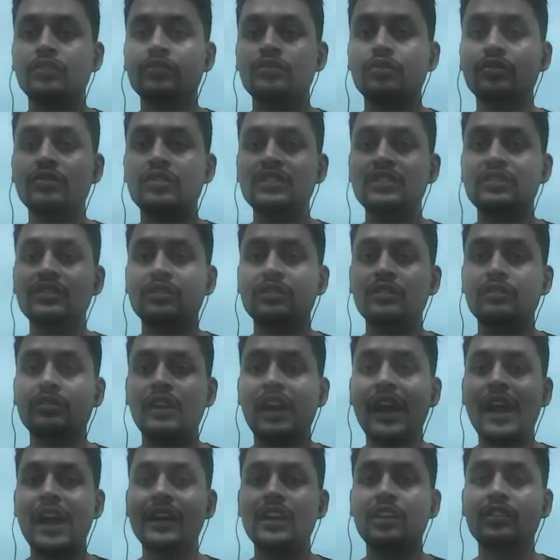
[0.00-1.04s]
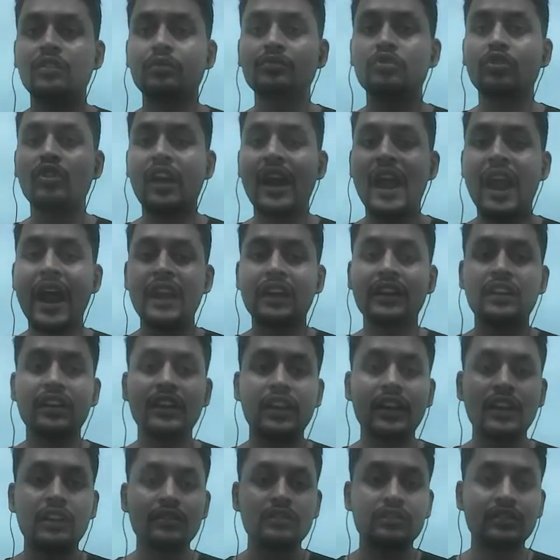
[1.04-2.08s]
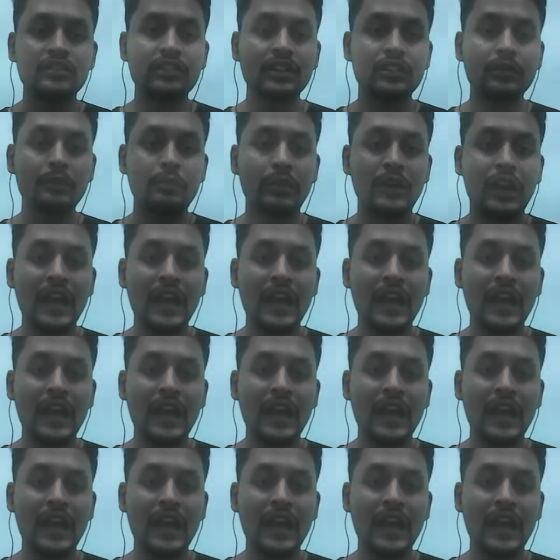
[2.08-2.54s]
So this add atoms or add layer. These are the